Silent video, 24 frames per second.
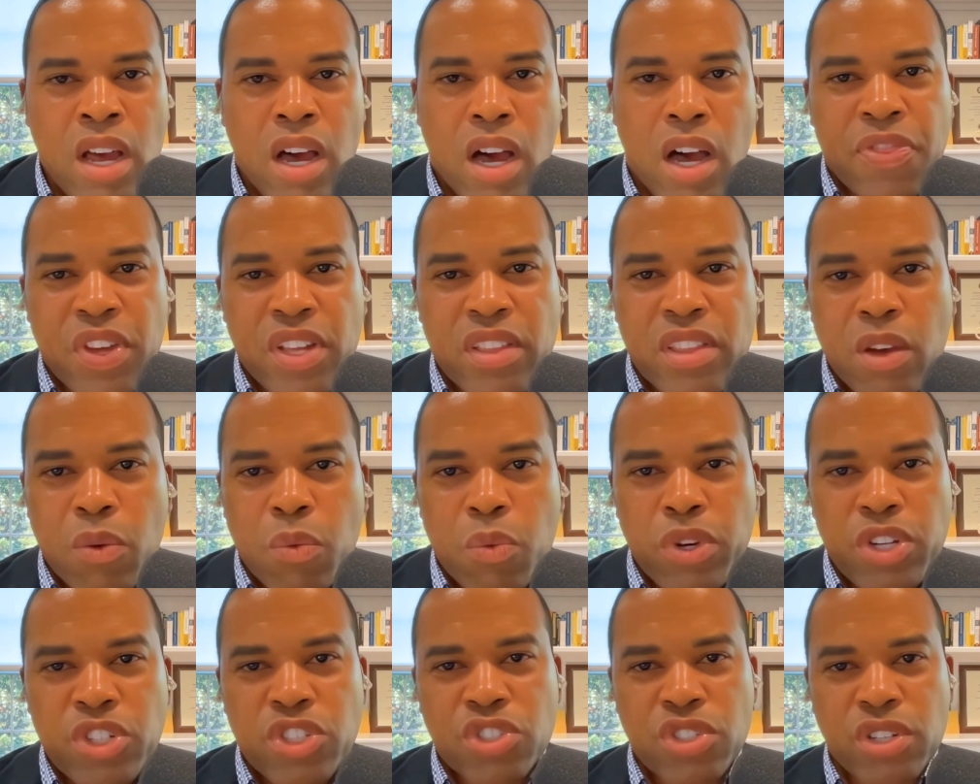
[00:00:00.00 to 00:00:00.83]
I think
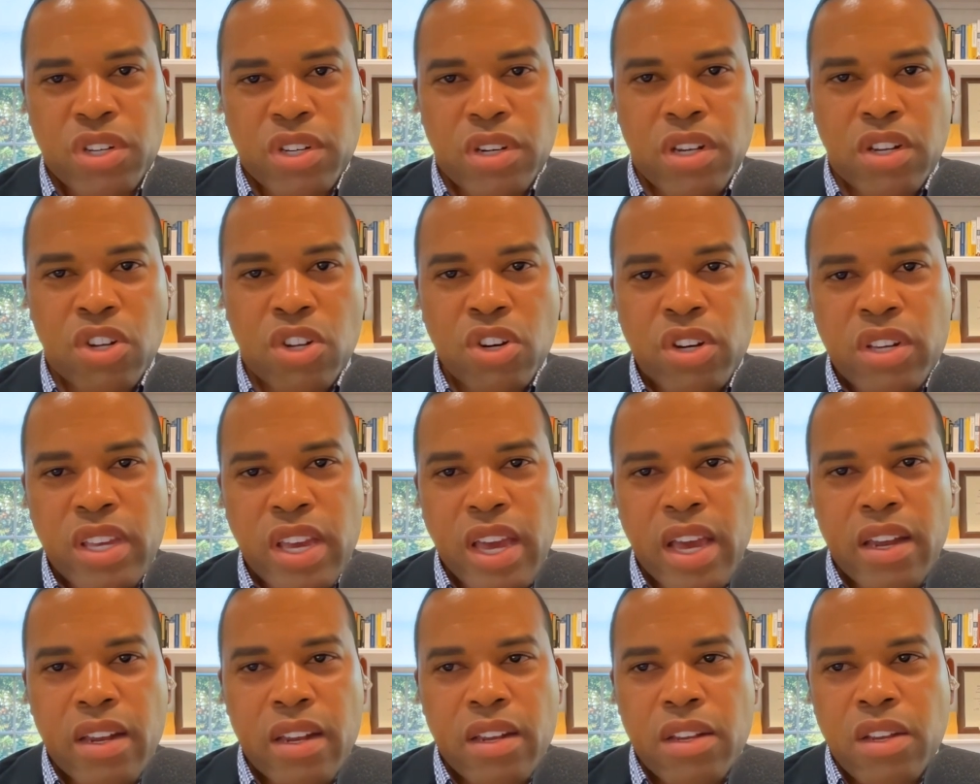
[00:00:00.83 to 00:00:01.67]
that we should
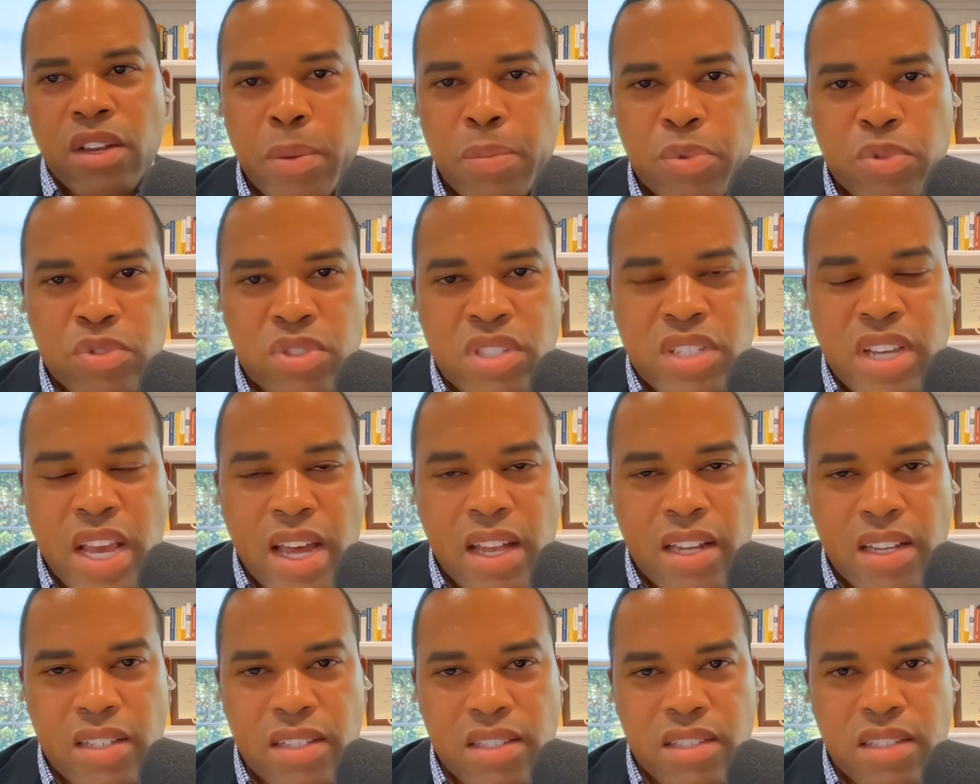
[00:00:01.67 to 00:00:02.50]
look at people's
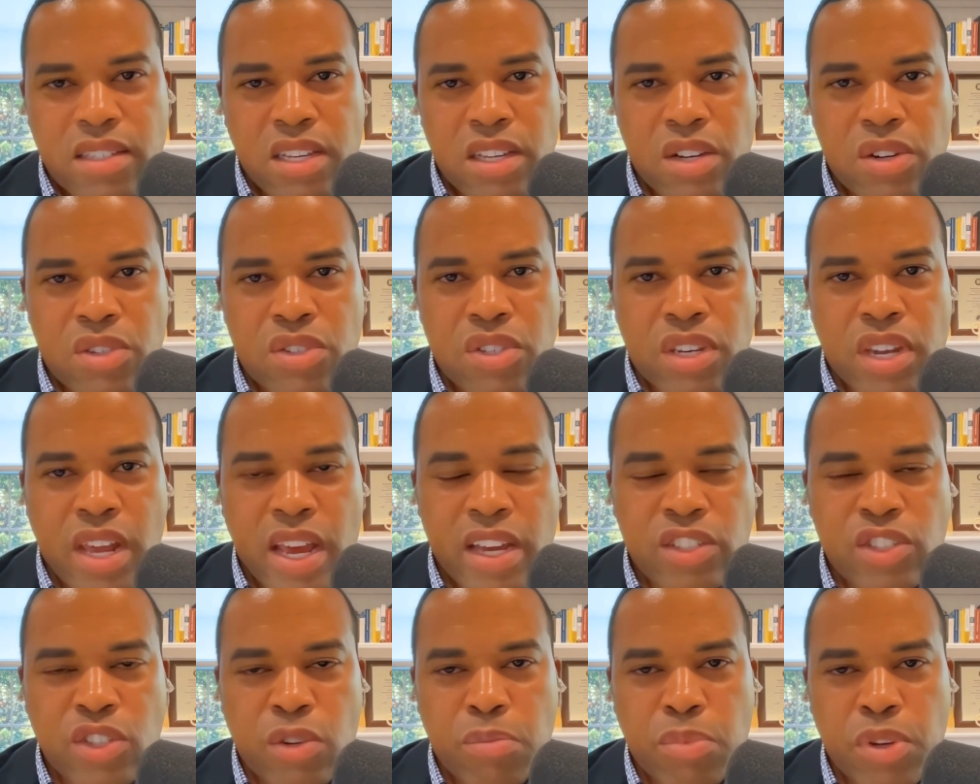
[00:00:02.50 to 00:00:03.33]
talents, skills,
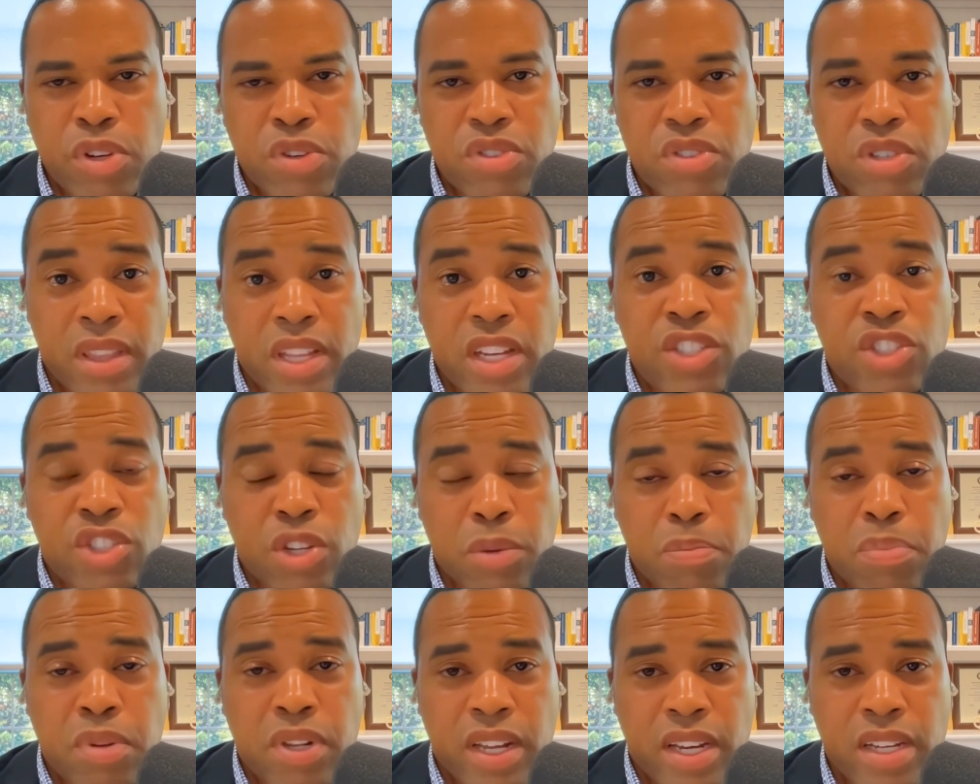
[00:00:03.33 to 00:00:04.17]
and attribute, and they
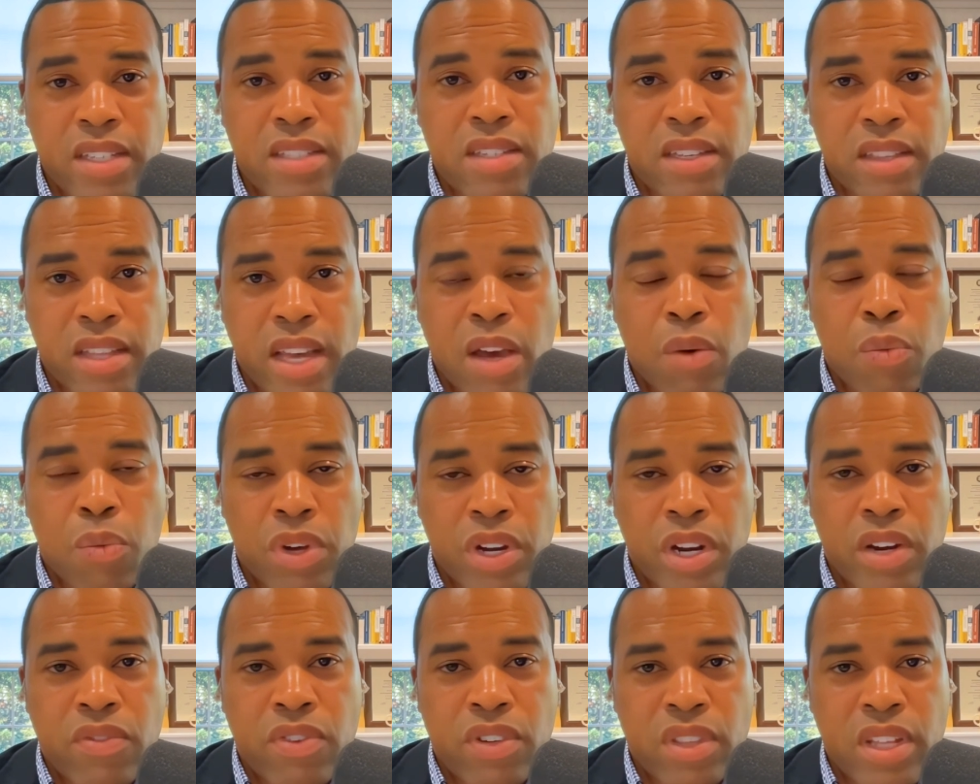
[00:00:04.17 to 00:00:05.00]
should play to that,
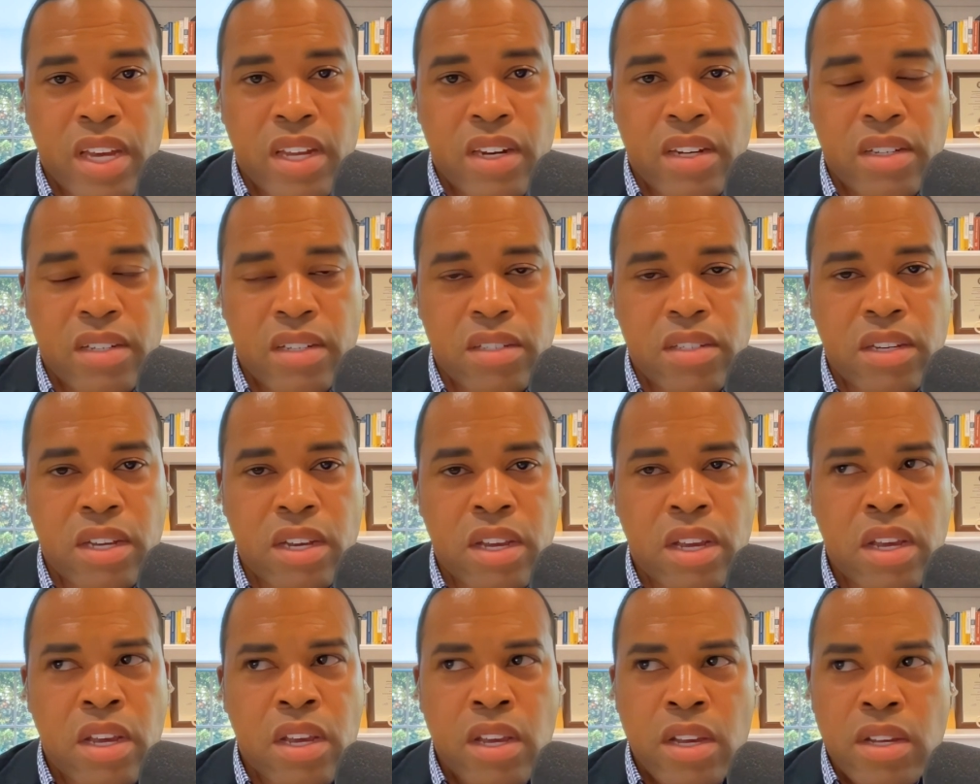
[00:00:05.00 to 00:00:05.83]
whatever that
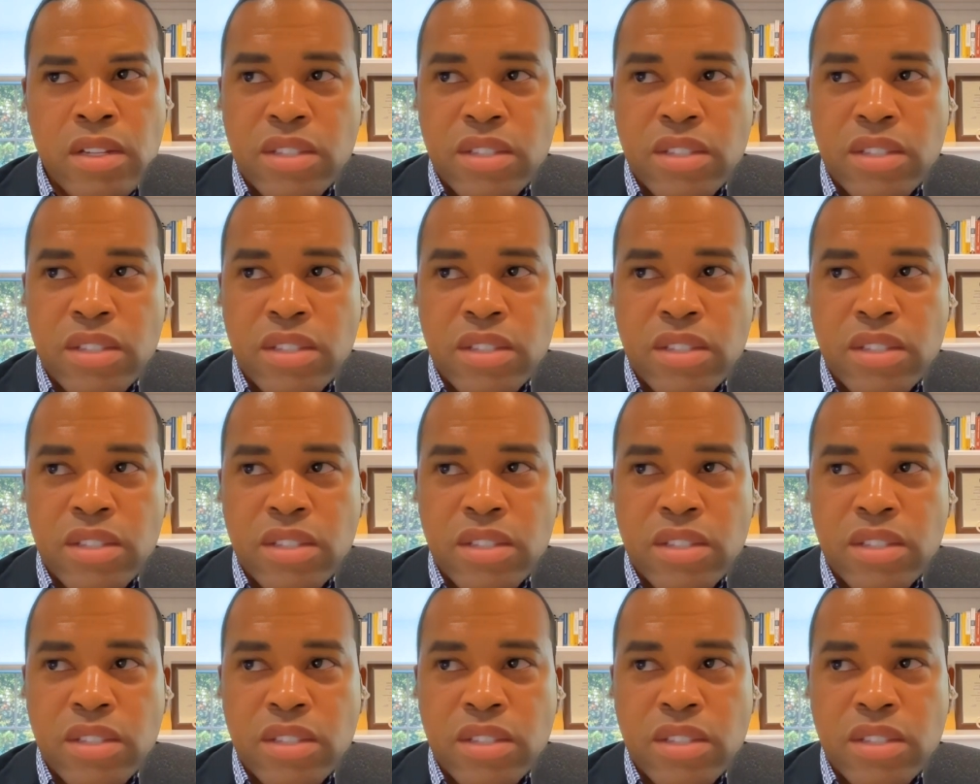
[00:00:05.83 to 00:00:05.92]
is.